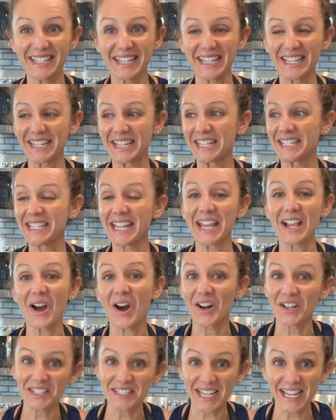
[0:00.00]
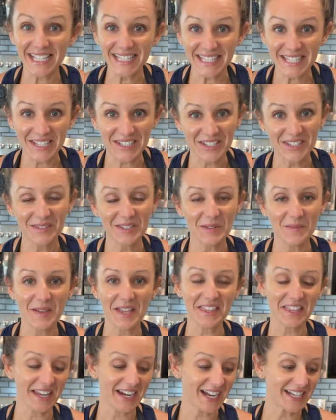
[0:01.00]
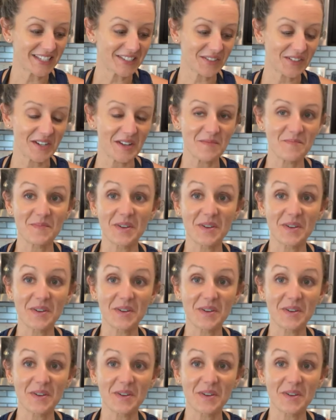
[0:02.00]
and it'd take all day to, to make that ice cream,